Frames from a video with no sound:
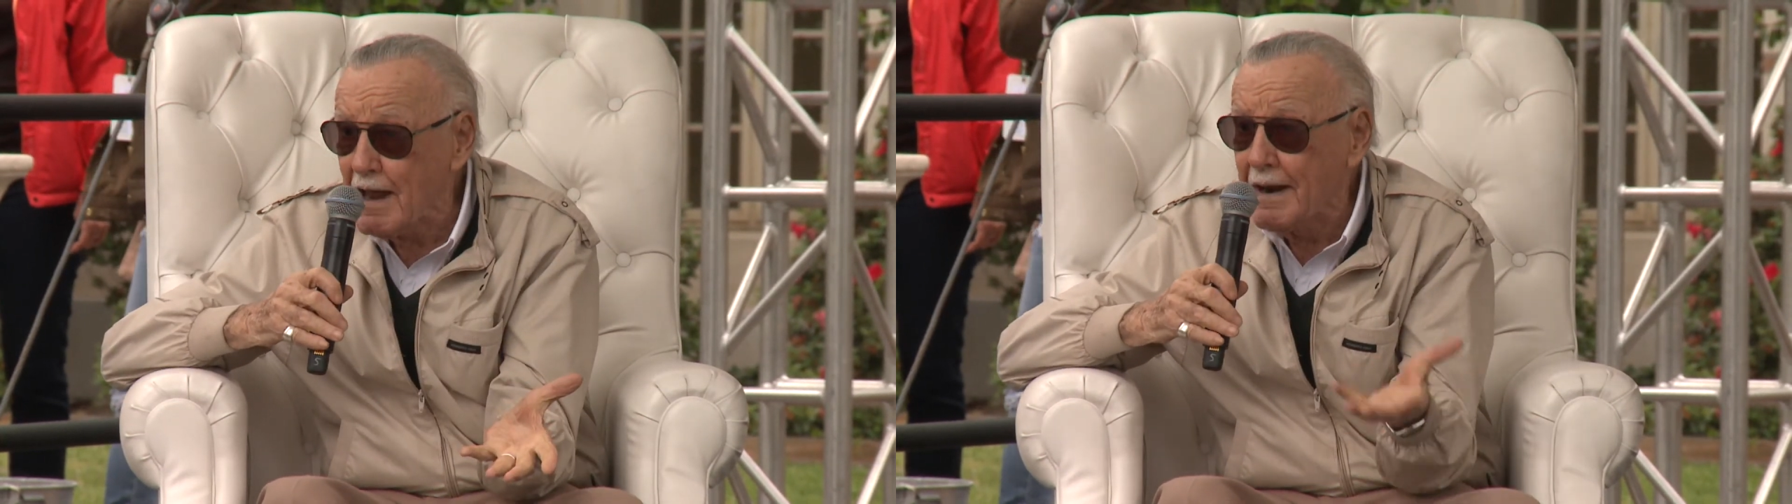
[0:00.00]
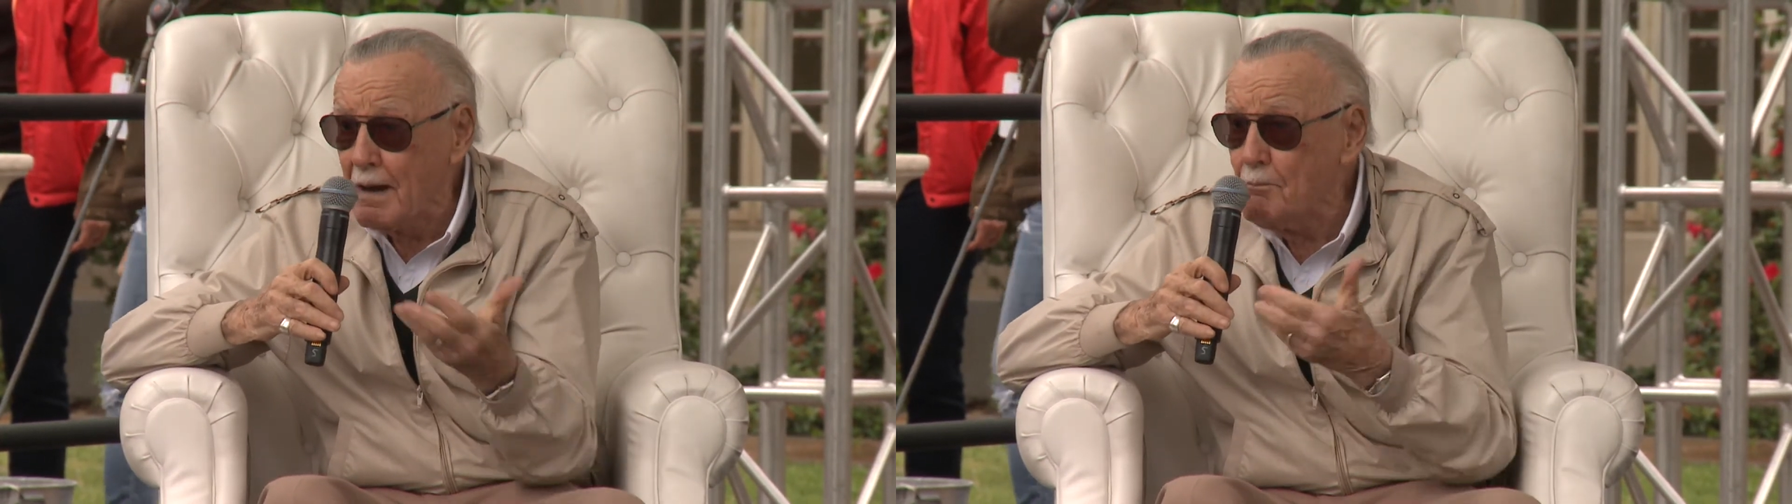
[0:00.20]

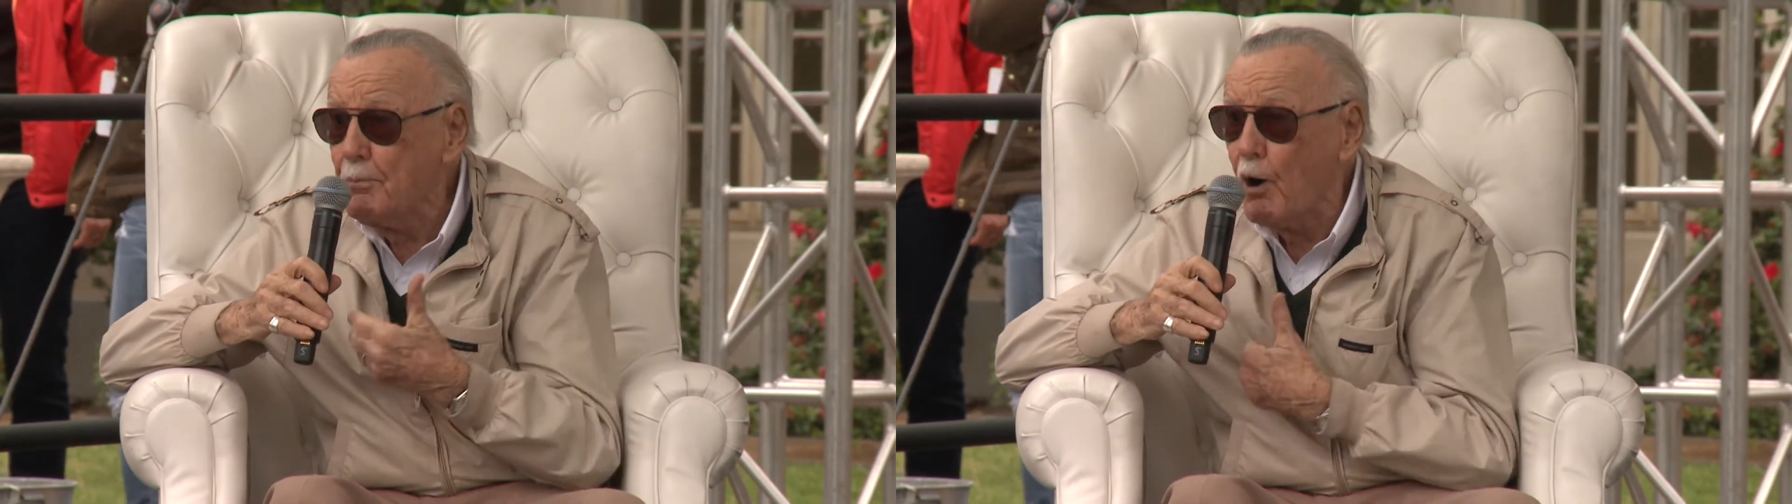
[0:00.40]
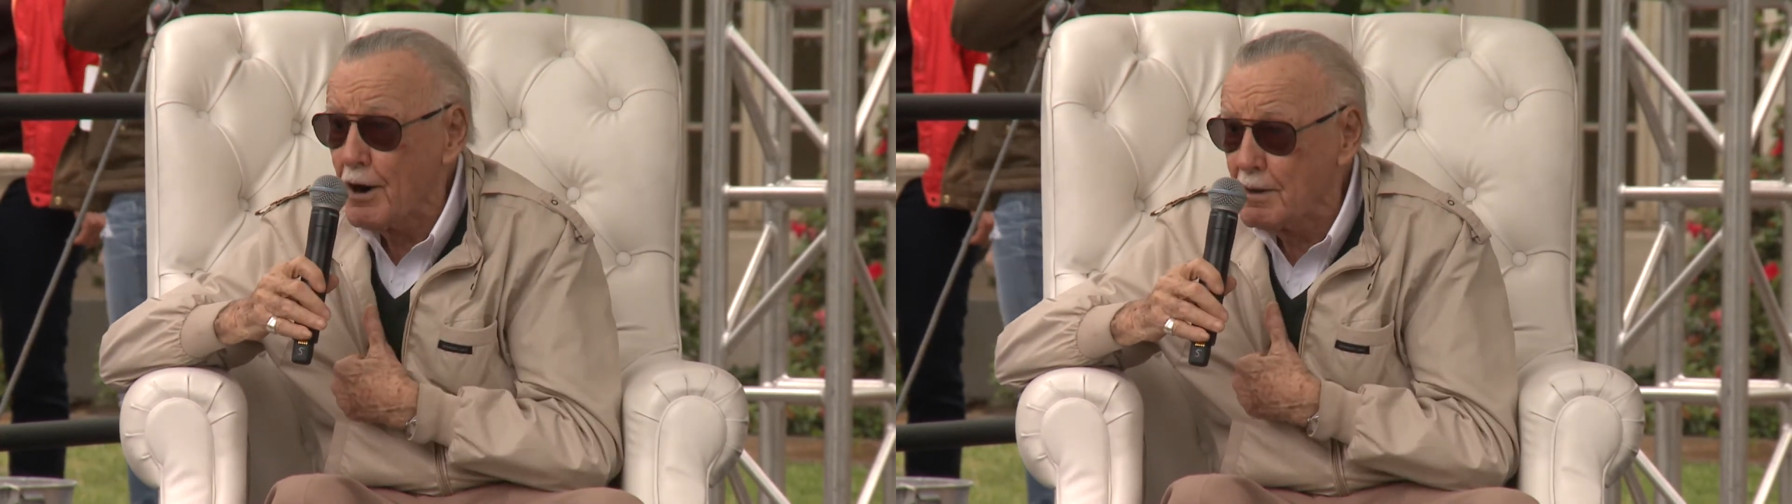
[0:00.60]
and I'm
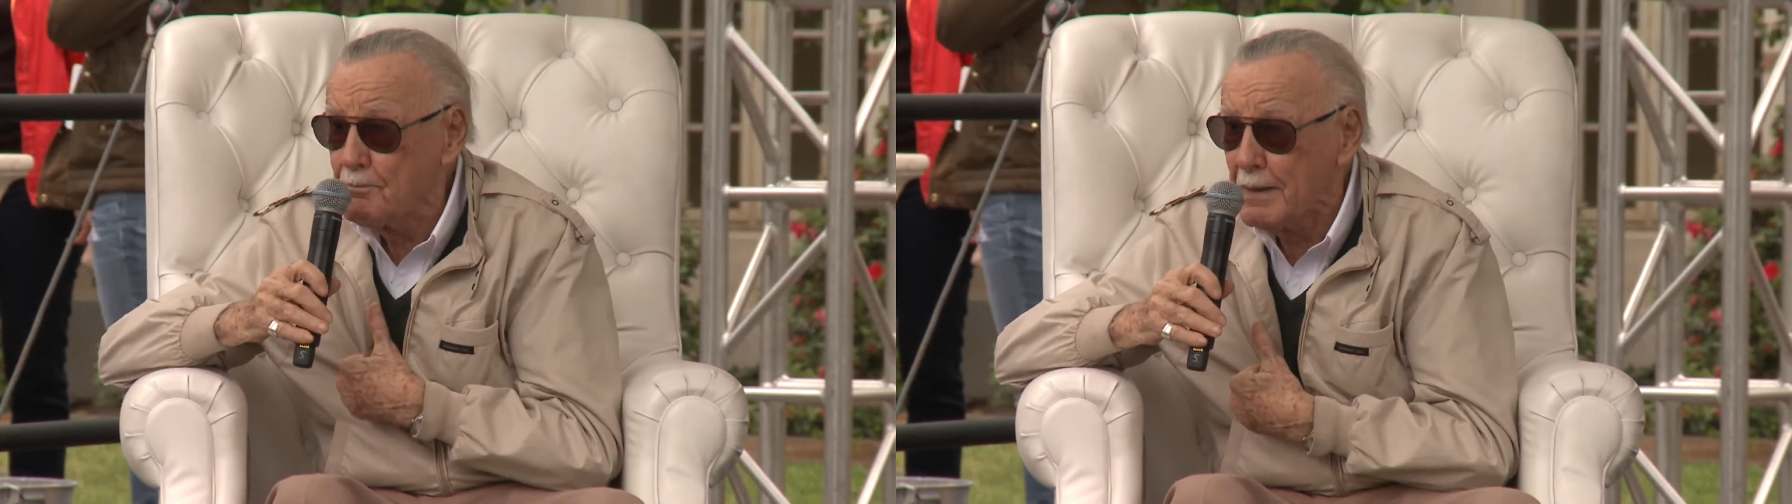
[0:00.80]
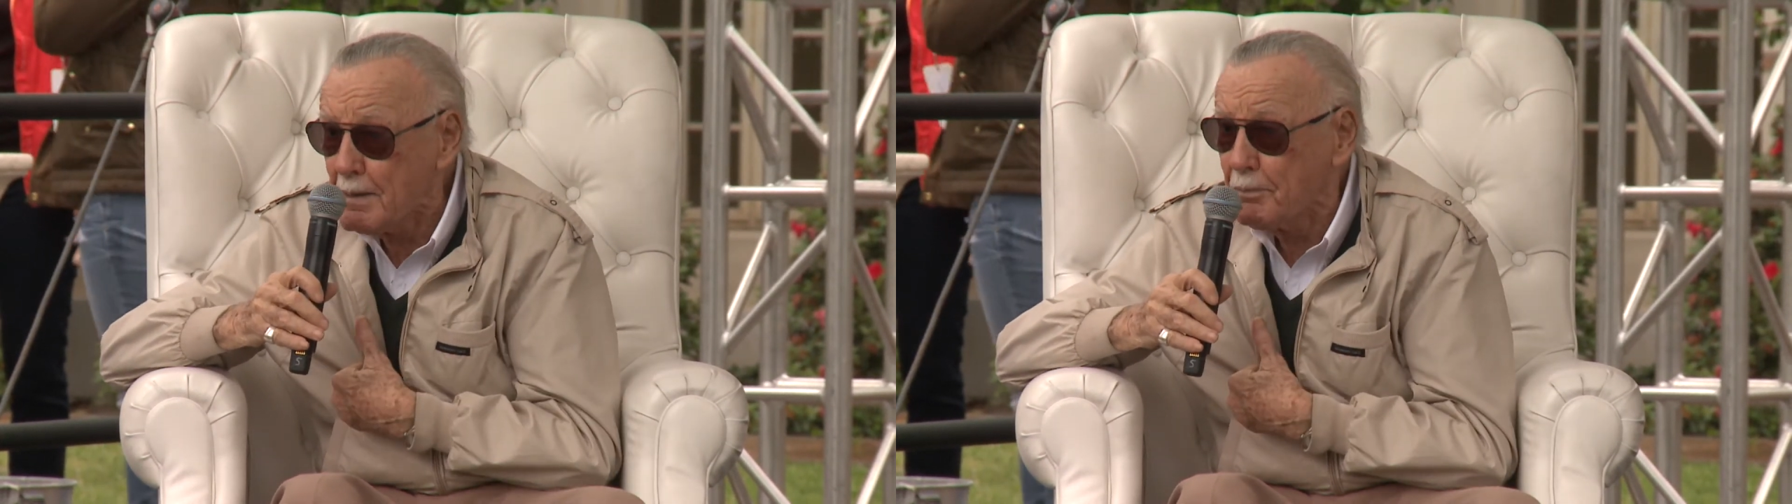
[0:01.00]
part
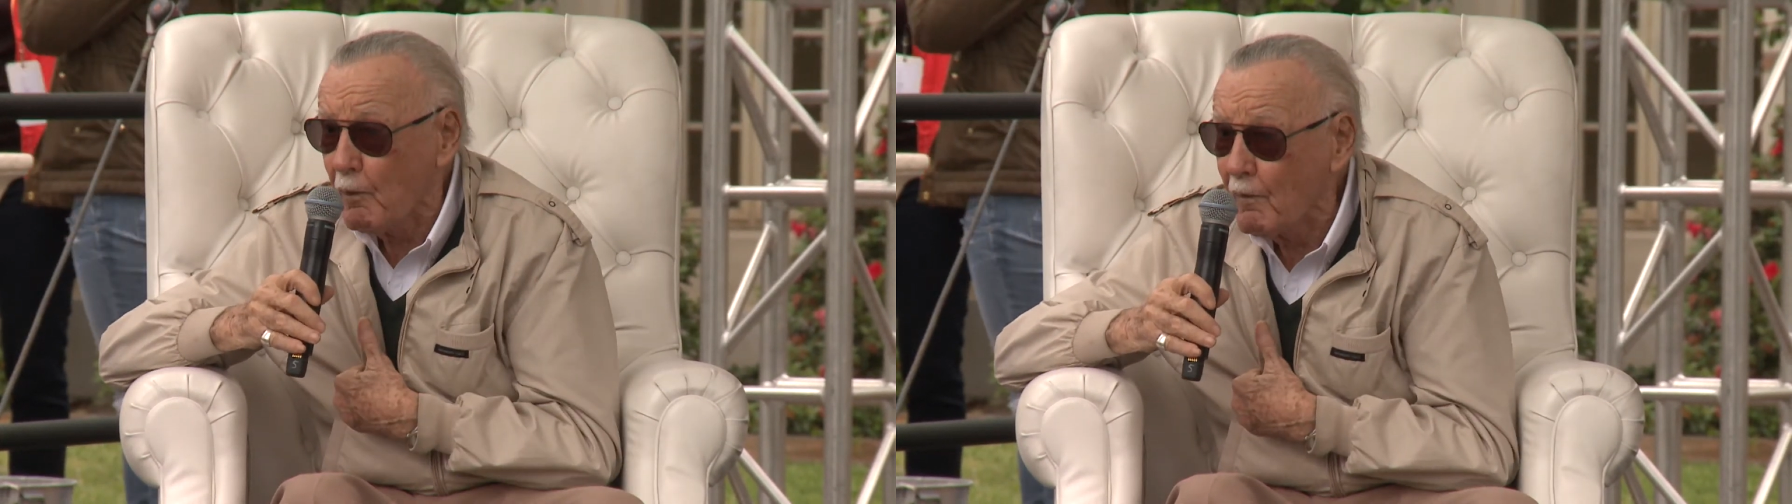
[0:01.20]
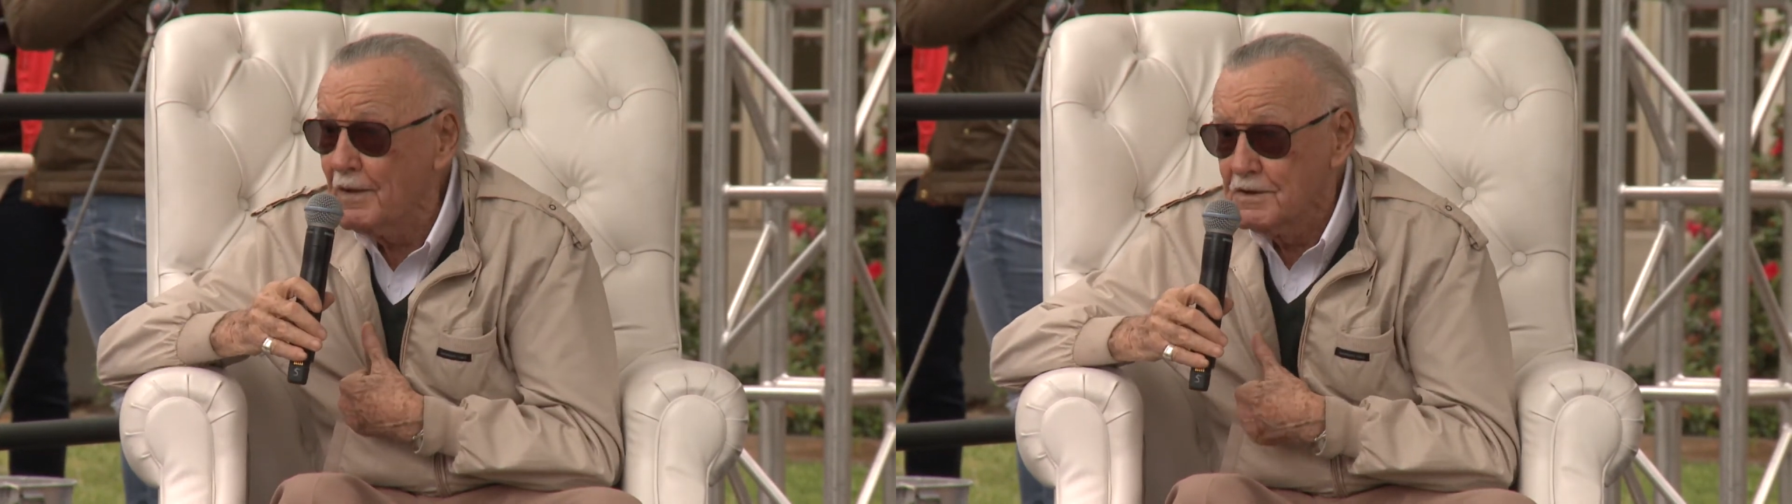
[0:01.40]
of
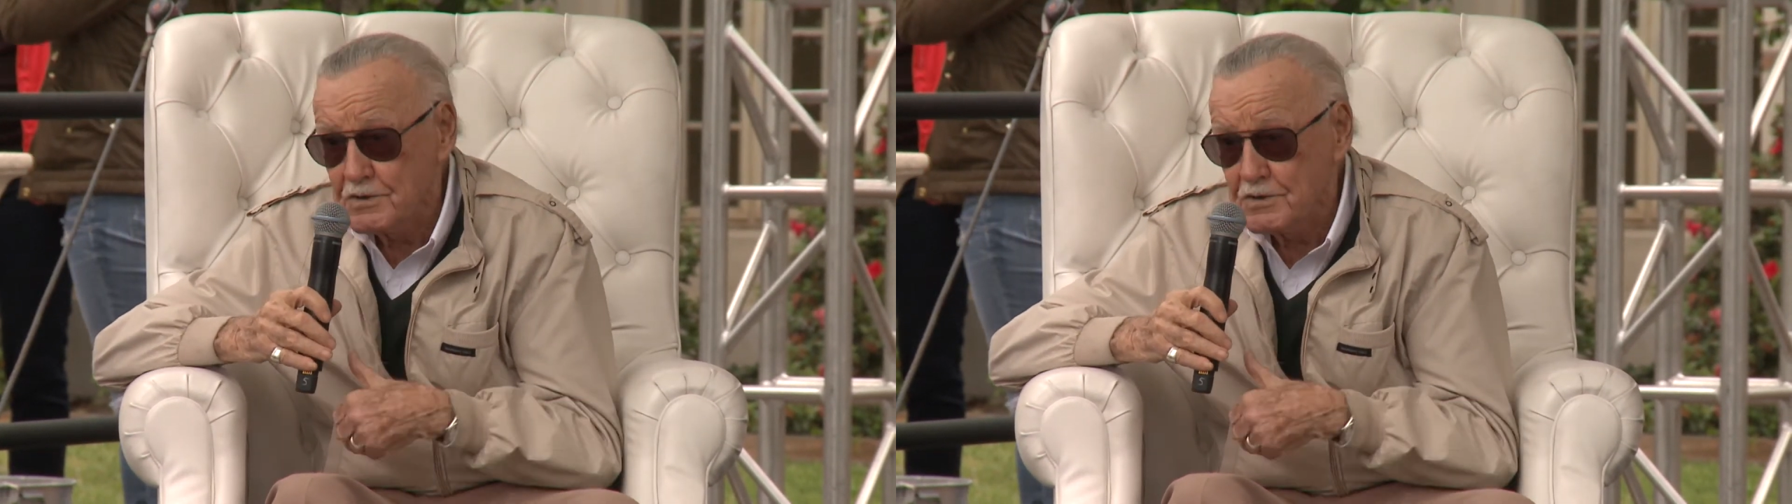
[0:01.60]
people,